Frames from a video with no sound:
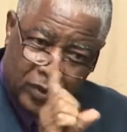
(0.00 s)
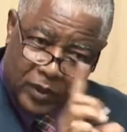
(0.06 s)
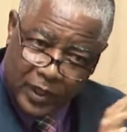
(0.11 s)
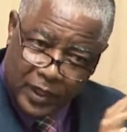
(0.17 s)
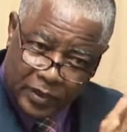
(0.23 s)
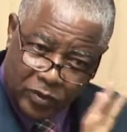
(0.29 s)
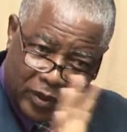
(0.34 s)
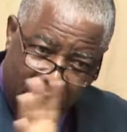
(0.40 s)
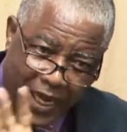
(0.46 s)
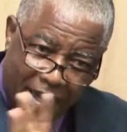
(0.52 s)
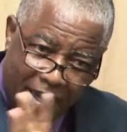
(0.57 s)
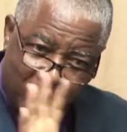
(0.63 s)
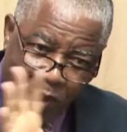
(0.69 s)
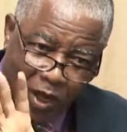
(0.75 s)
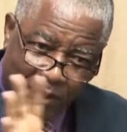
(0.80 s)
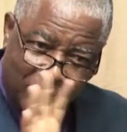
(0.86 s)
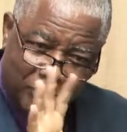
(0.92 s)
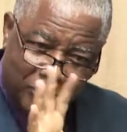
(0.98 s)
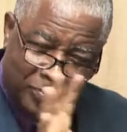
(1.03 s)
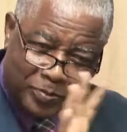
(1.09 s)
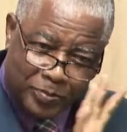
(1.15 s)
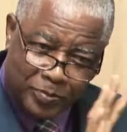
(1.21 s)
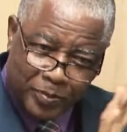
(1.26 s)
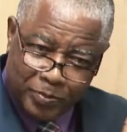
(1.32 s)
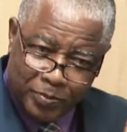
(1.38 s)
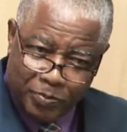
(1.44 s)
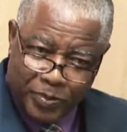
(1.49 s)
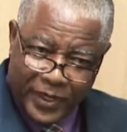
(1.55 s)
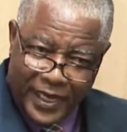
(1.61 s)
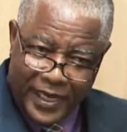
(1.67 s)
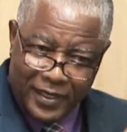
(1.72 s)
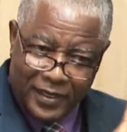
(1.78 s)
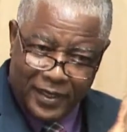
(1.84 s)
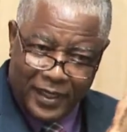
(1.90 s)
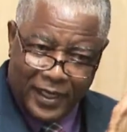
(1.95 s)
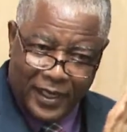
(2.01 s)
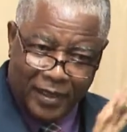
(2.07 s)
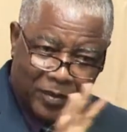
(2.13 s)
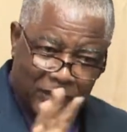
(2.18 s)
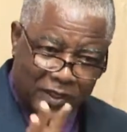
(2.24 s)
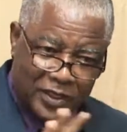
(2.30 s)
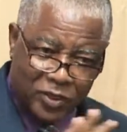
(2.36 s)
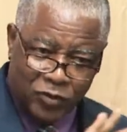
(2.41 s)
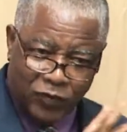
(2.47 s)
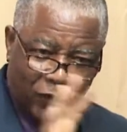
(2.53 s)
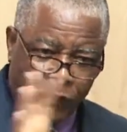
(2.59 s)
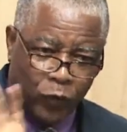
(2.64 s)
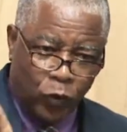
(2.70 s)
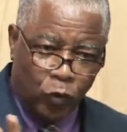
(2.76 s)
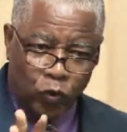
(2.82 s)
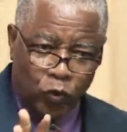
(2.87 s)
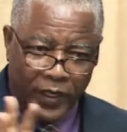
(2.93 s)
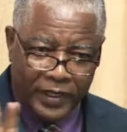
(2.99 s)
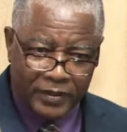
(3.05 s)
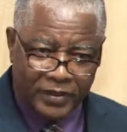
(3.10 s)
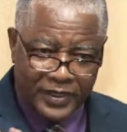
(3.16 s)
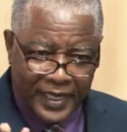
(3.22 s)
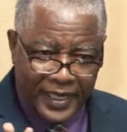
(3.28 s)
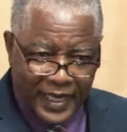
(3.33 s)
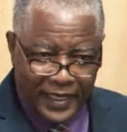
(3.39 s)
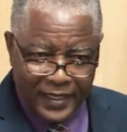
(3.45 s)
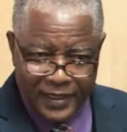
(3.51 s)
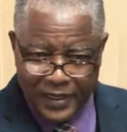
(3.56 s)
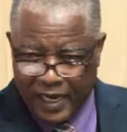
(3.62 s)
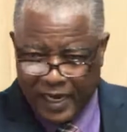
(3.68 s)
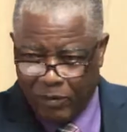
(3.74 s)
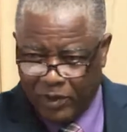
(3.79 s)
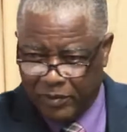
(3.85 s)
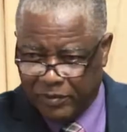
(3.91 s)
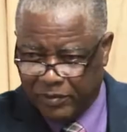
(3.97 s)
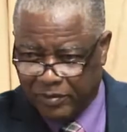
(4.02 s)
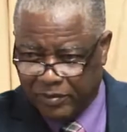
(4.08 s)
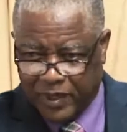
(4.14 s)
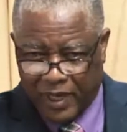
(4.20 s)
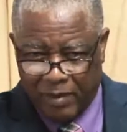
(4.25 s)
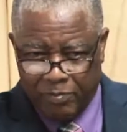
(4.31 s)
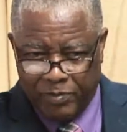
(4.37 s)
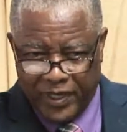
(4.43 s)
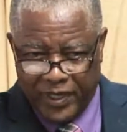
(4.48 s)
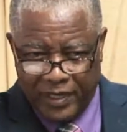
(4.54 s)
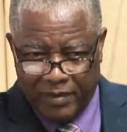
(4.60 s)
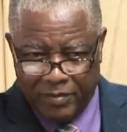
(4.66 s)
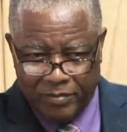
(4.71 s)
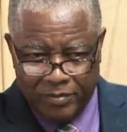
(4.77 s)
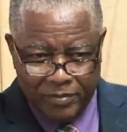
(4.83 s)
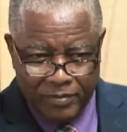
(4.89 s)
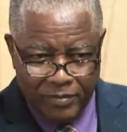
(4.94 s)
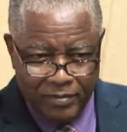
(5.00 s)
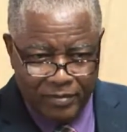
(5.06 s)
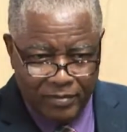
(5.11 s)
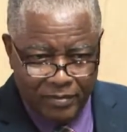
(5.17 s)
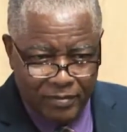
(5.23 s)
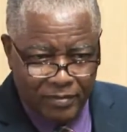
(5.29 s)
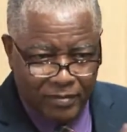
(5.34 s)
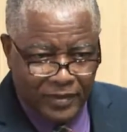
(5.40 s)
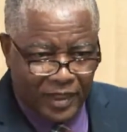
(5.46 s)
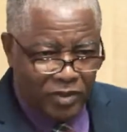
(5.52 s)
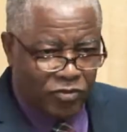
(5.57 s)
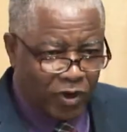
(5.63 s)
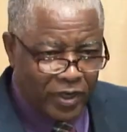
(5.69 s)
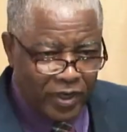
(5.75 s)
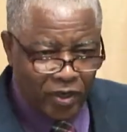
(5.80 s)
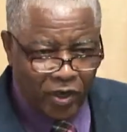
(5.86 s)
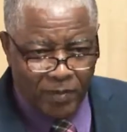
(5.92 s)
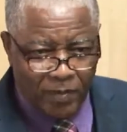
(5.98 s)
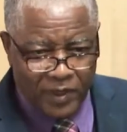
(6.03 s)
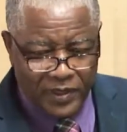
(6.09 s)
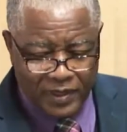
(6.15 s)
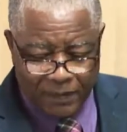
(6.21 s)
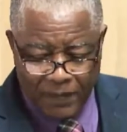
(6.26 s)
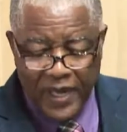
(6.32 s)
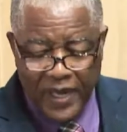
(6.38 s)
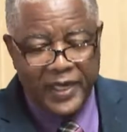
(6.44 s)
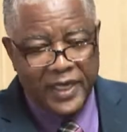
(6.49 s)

So I'm not being a fool and saying that the government completely destroyed the economic system.